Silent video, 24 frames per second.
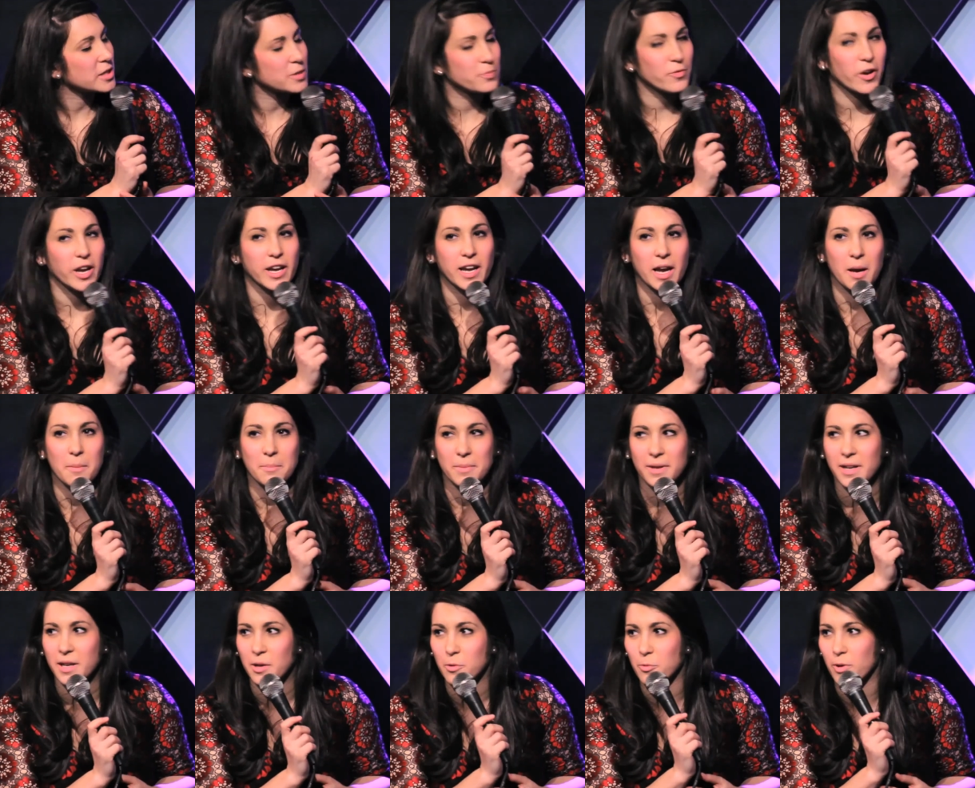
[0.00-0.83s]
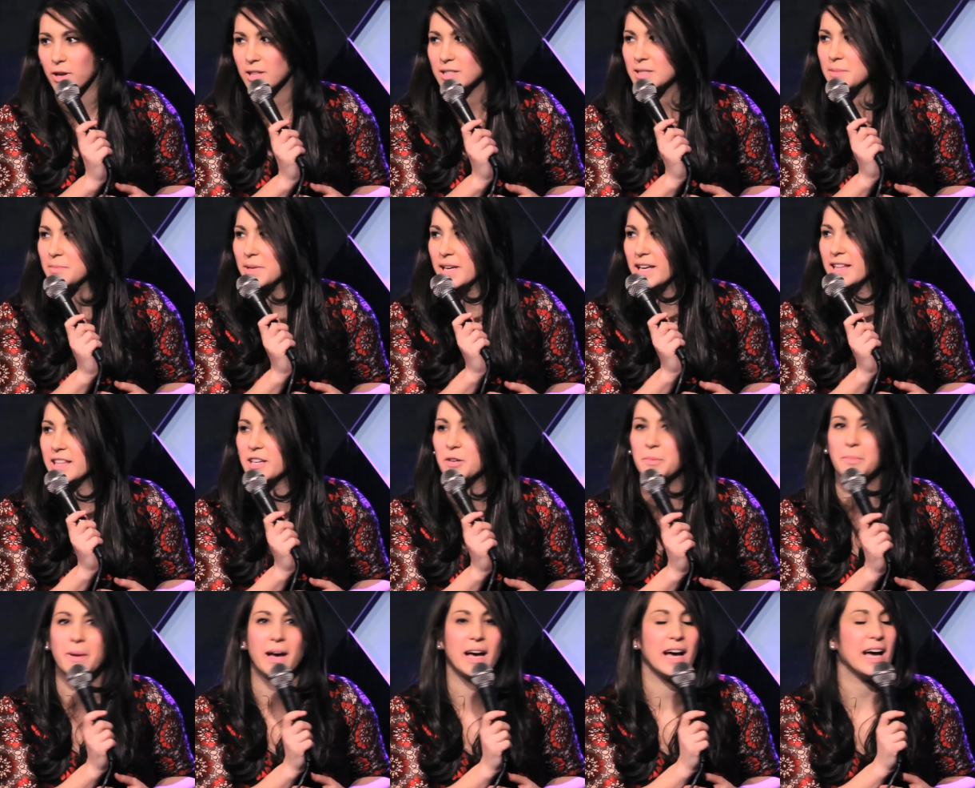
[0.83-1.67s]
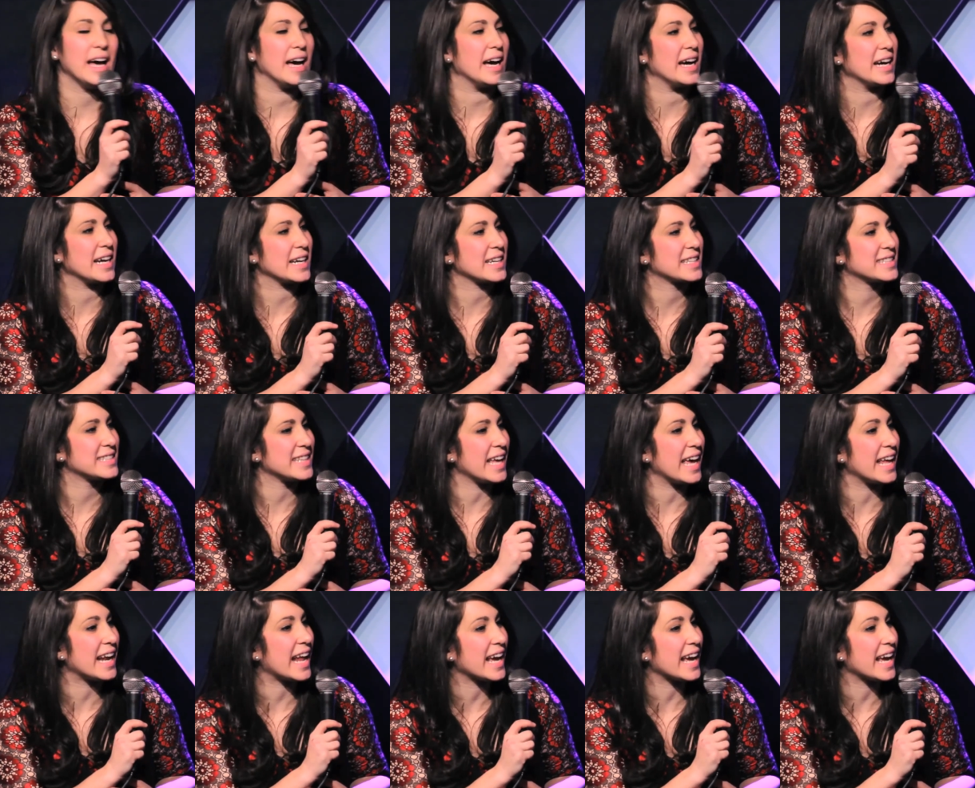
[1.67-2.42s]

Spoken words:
spray company wants me on their box. And